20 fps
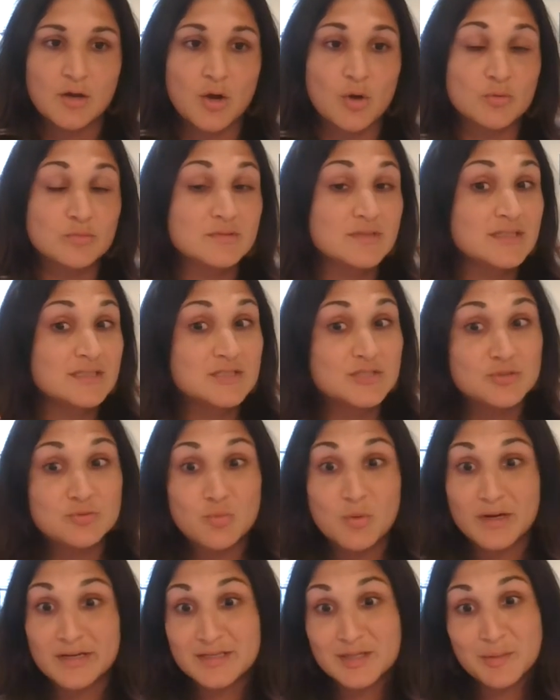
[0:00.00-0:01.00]
Only do
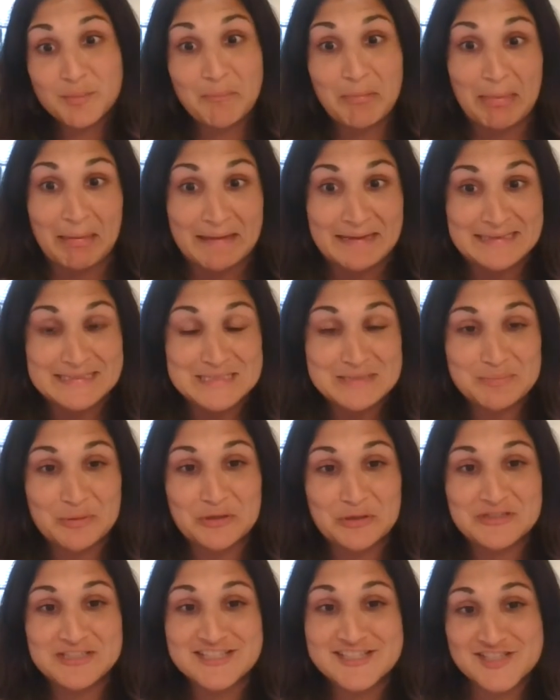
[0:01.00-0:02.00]
one complaint
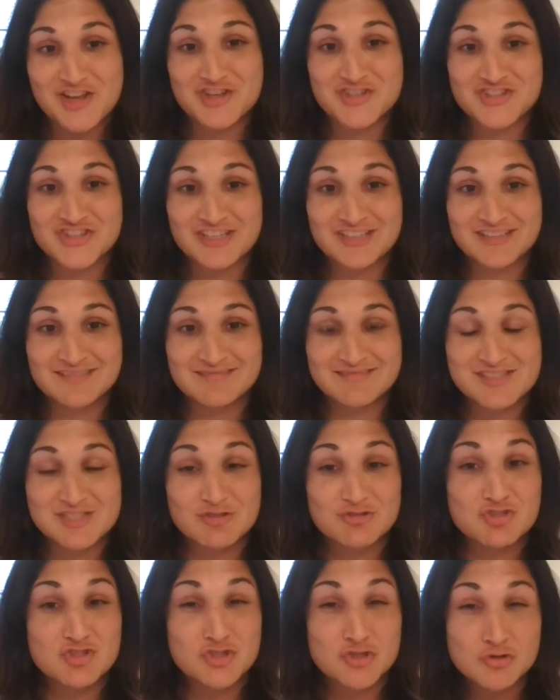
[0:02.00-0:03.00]
per discussion,
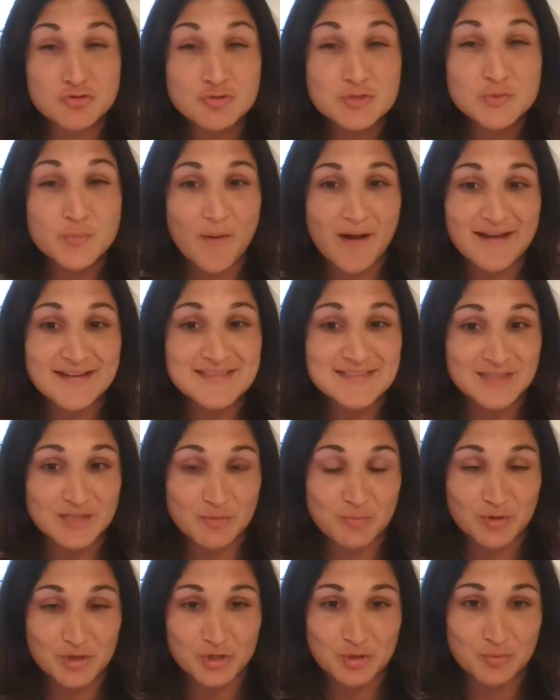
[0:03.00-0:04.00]
so choose wisely
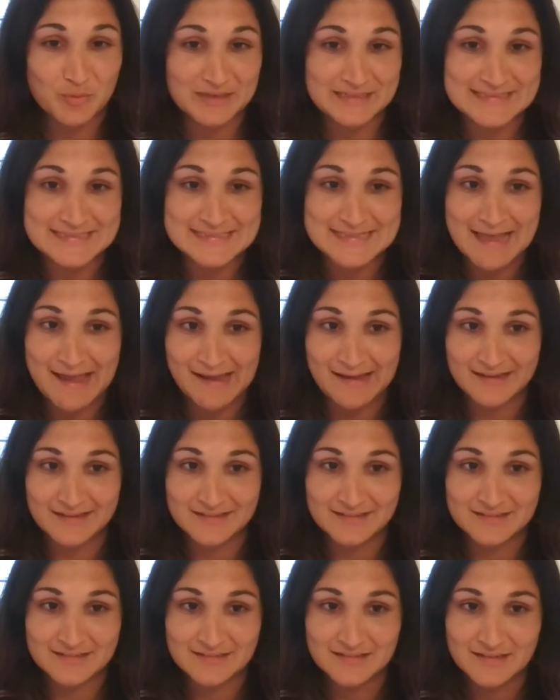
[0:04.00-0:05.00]
what you want to
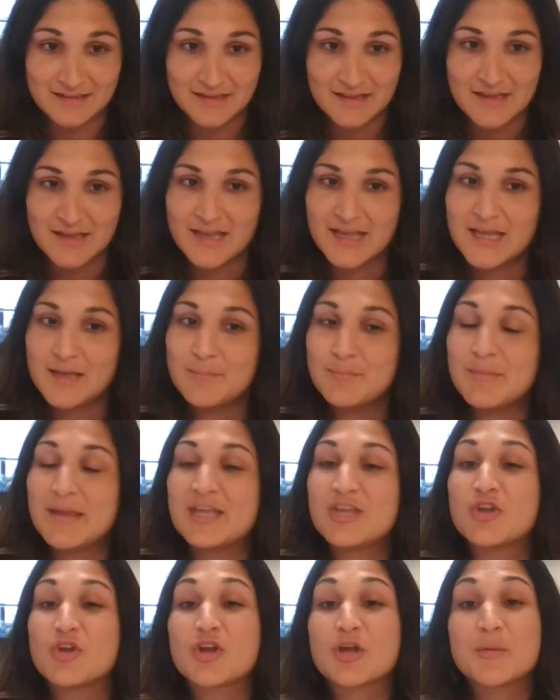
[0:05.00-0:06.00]
say and
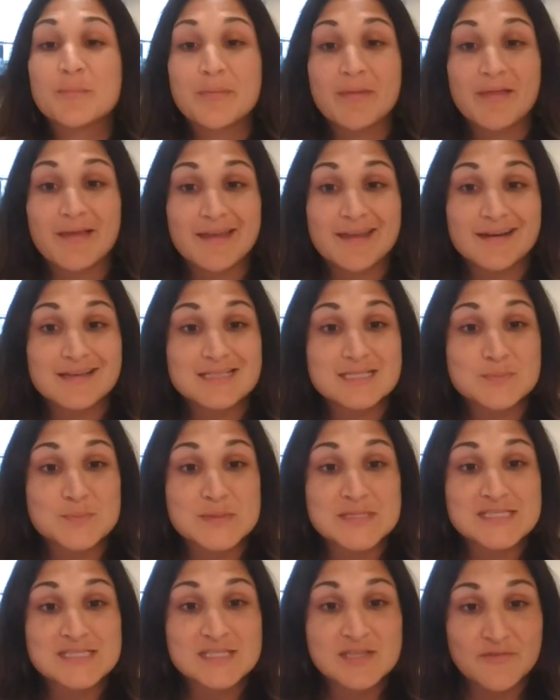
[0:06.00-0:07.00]
make your complaint as
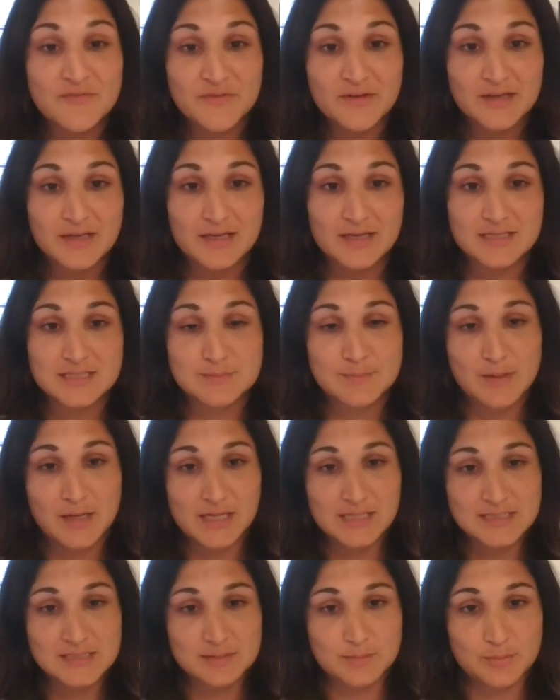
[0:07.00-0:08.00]
specific as
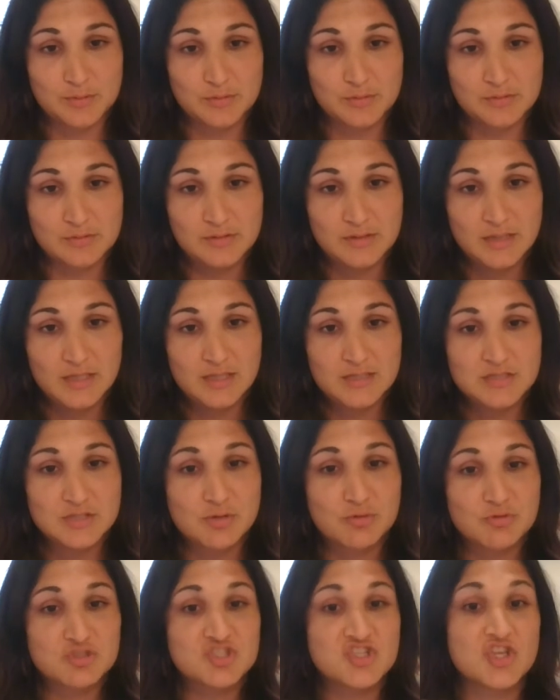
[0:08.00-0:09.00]
possible.
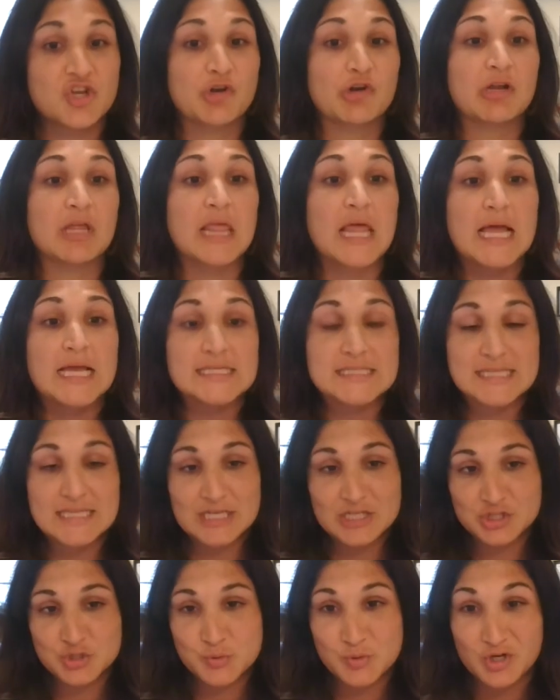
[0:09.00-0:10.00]
Don't generalize
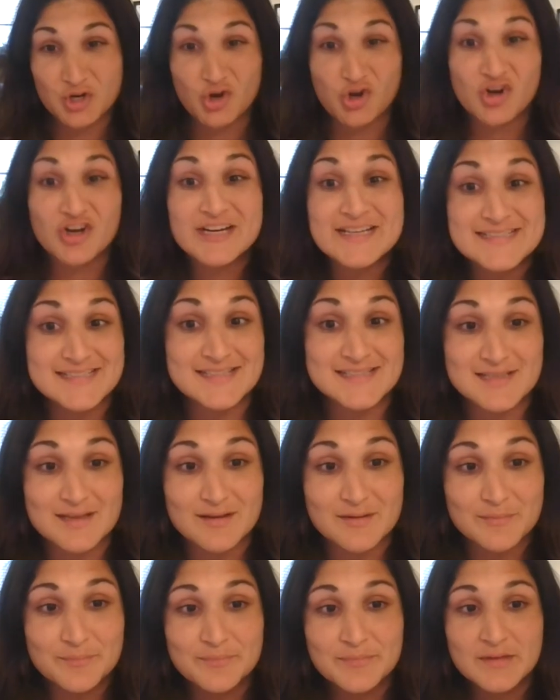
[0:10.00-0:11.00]
it into a
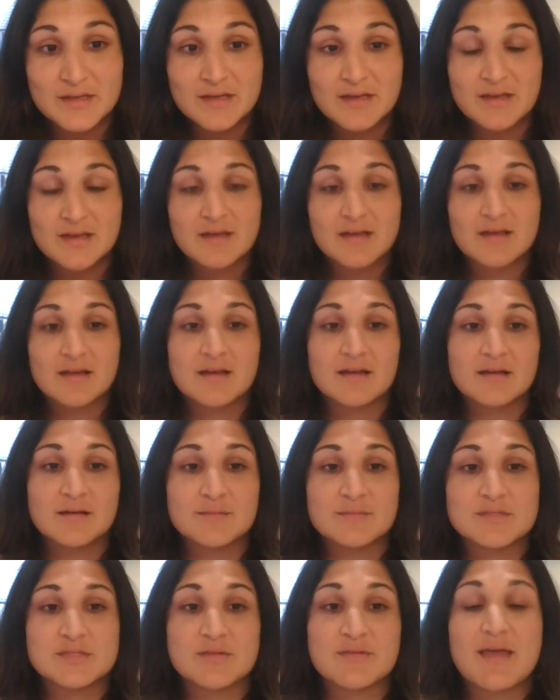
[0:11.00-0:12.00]
criticism.
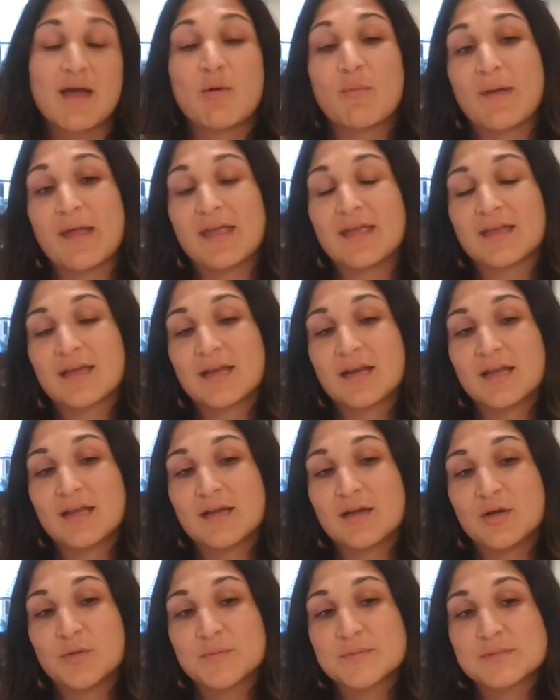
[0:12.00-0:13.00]
So that way it kind of
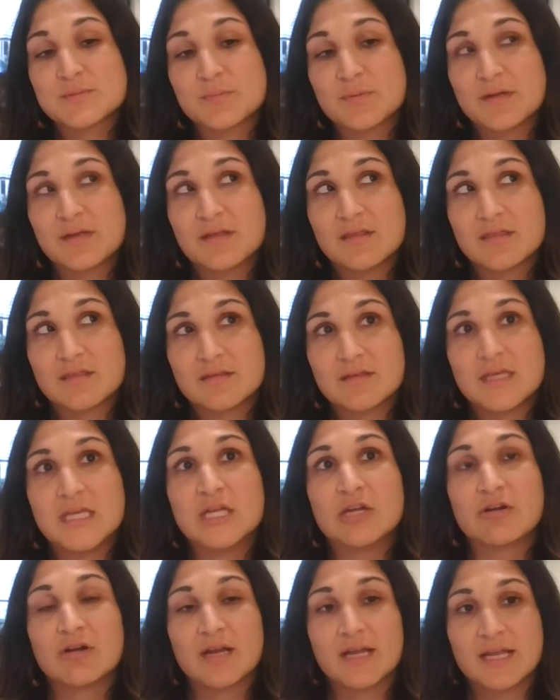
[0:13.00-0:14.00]
helps with
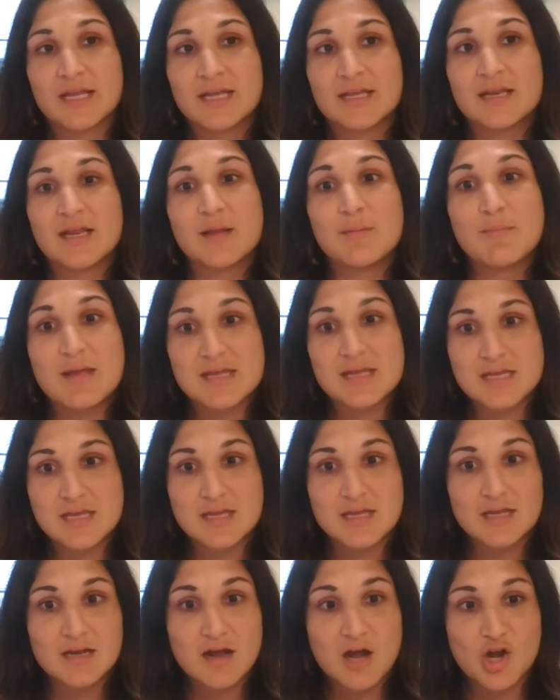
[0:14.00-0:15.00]
hearing it and
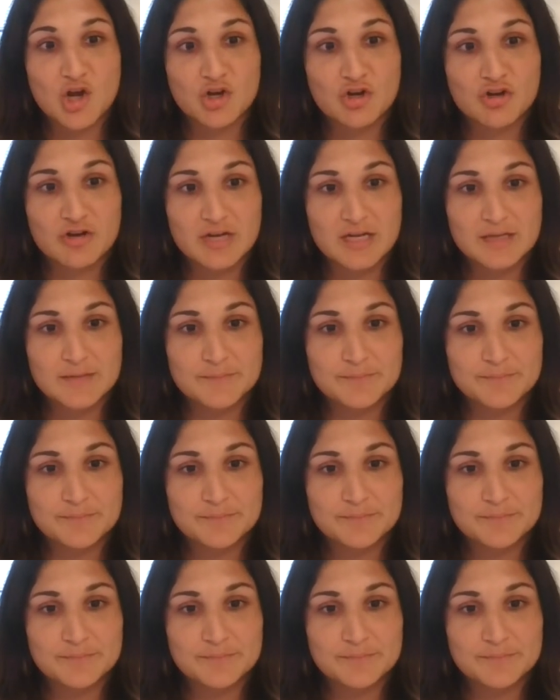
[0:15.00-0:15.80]
making it concrete.